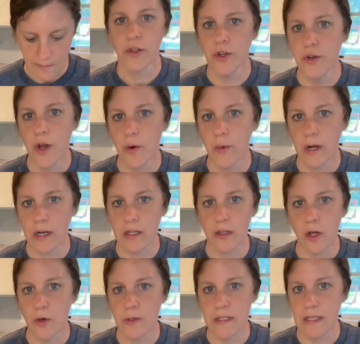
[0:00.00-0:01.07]
You don't wanna
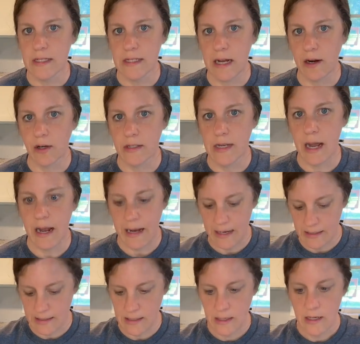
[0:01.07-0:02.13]
close this
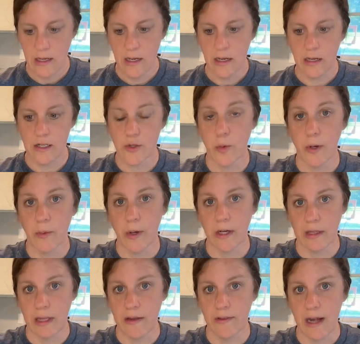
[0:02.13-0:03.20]
airtight because we wanna
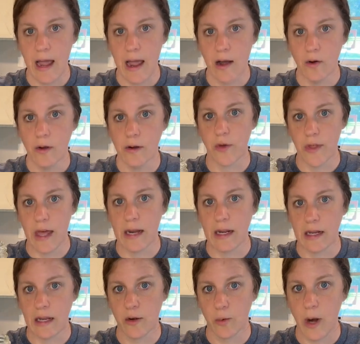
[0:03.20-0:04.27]
leave it out so that
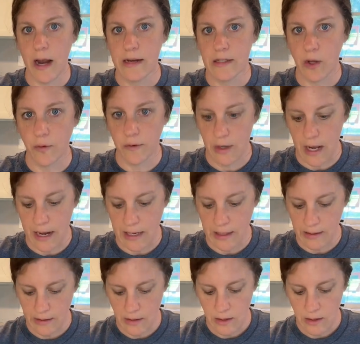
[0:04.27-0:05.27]
it can rise overnight